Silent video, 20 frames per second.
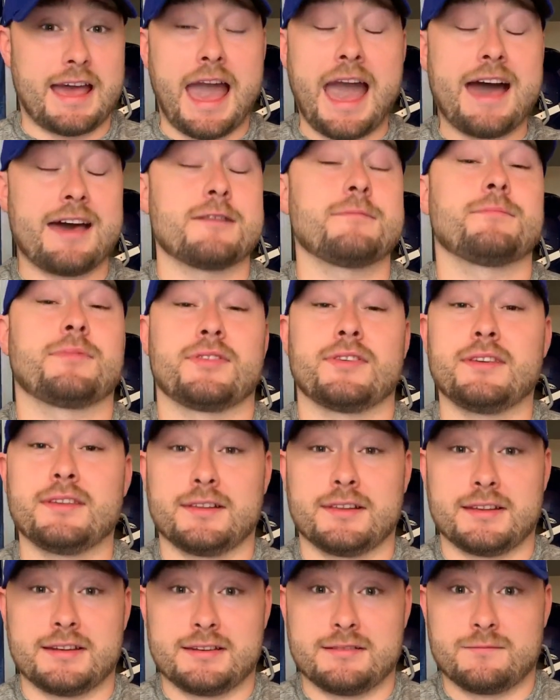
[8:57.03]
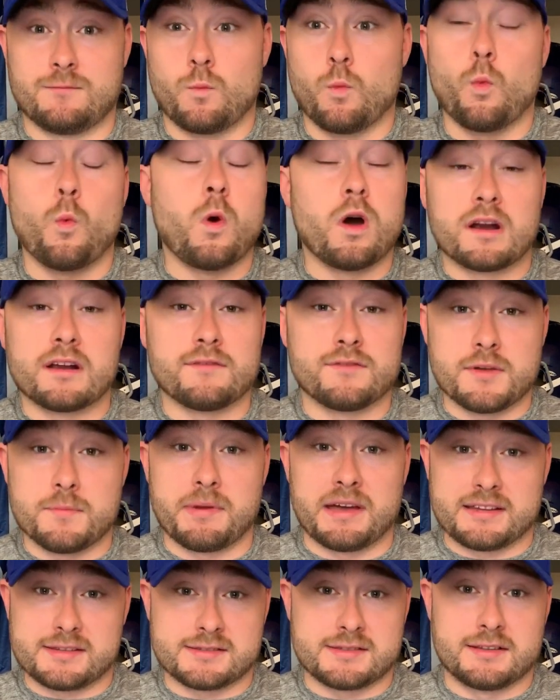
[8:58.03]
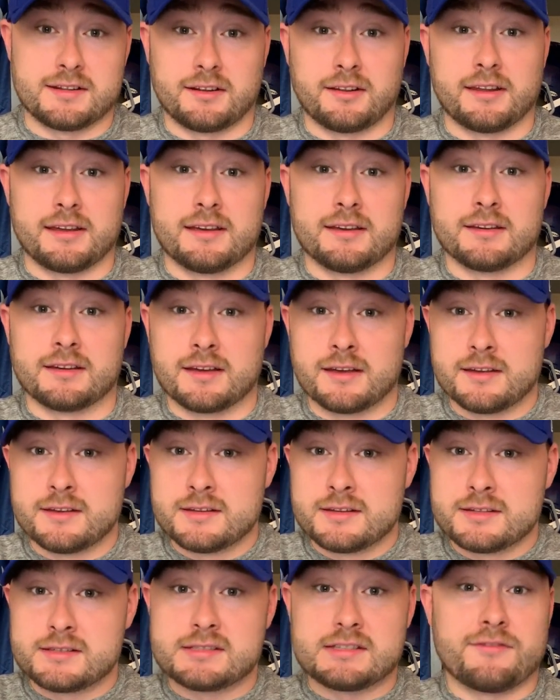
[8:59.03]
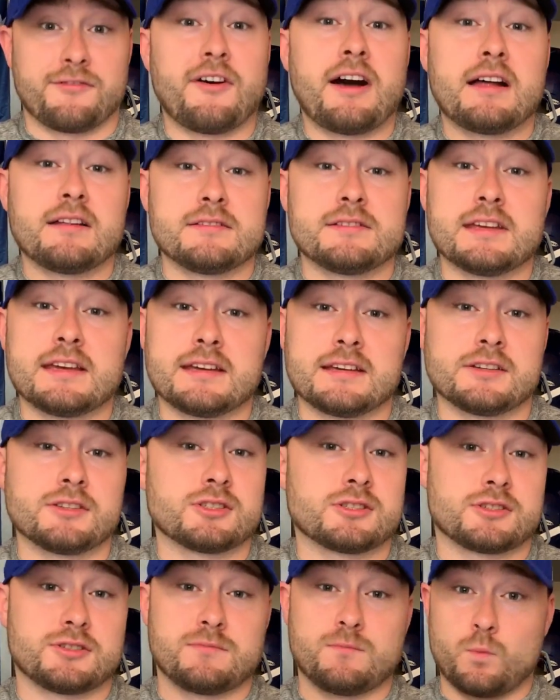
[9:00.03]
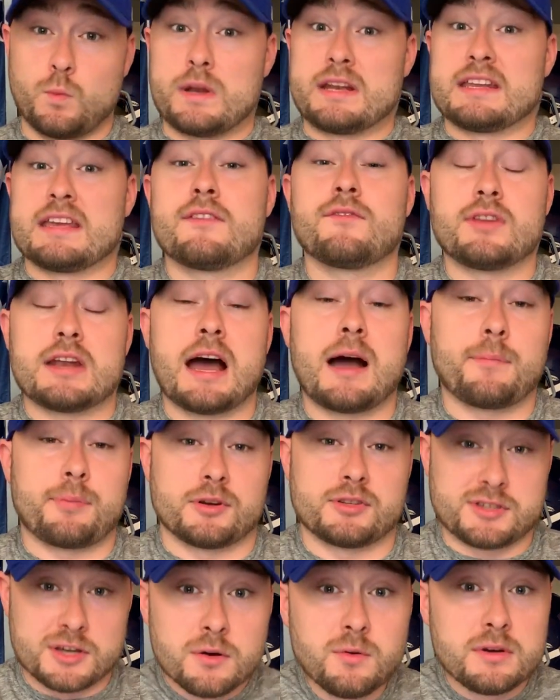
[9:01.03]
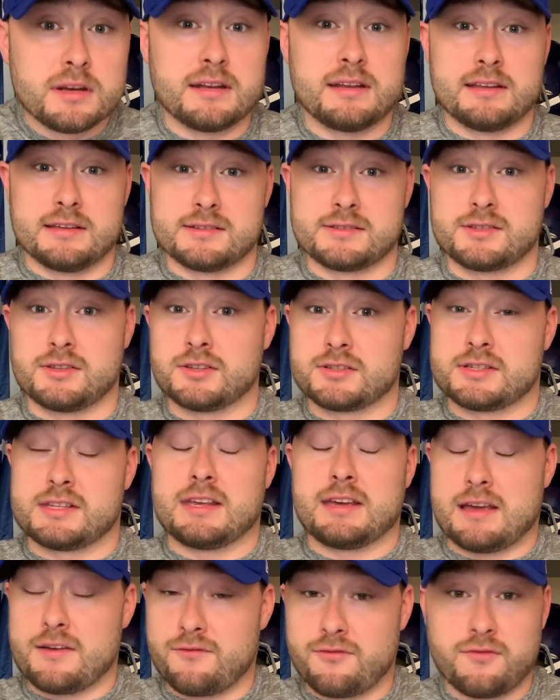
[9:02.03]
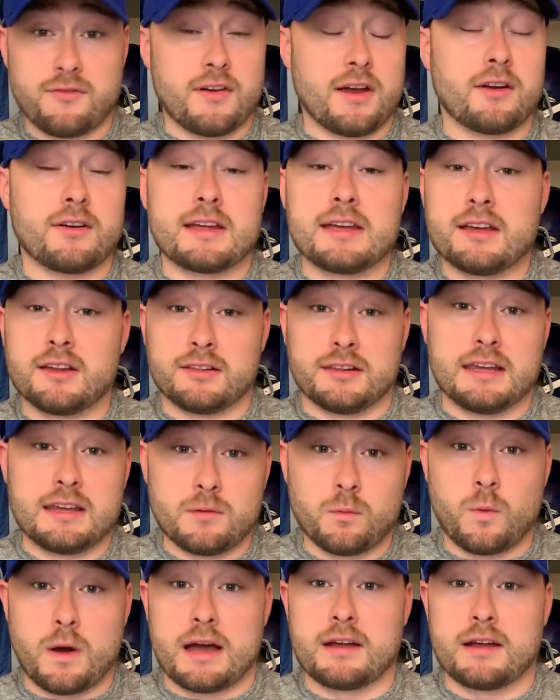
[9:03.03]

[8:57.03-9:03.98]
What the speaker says: Adam Thielen, one of the best in the league. Stephon Diggs, when given opportunities, looks like a very elite